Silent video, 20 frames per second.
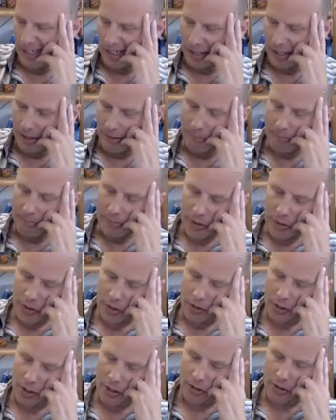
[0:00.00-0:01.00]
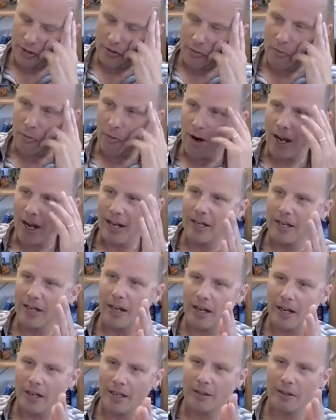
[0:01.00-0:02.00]
I'm
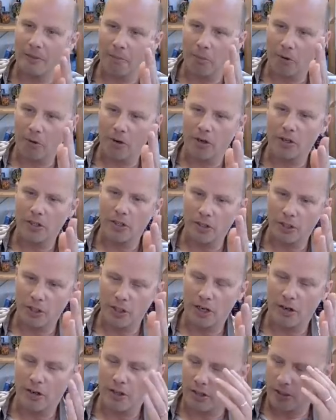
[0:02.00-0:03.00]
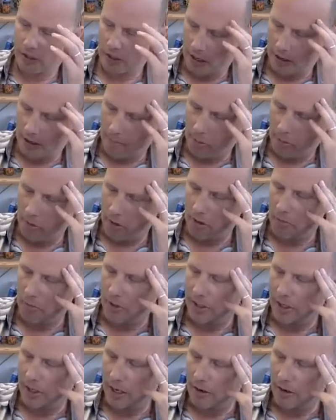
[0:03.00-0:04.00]
right on the border. You share a border
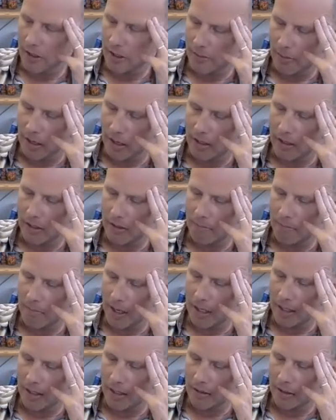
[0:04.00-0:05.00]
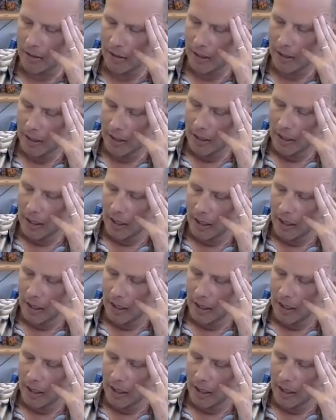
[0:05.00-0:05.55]
with Aris Mining.